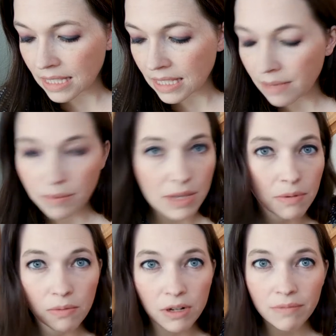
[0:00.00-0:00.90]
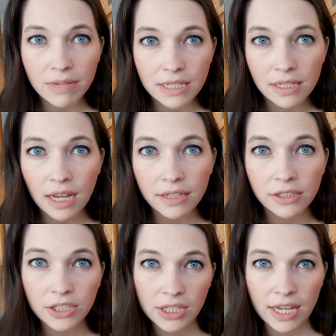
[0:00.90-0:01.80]
that people weren't meant to
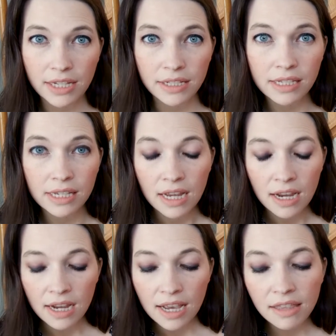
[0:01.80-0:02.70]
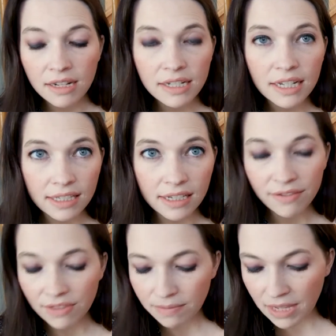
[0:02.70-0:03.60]
understand and that he doesn't
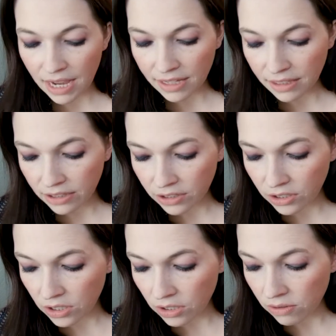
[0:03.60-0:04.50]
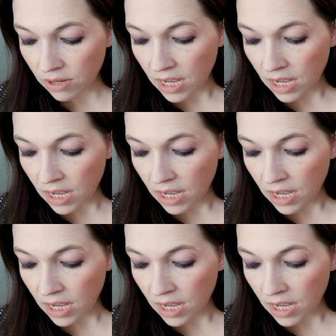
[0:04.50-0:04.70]
give them the answers to.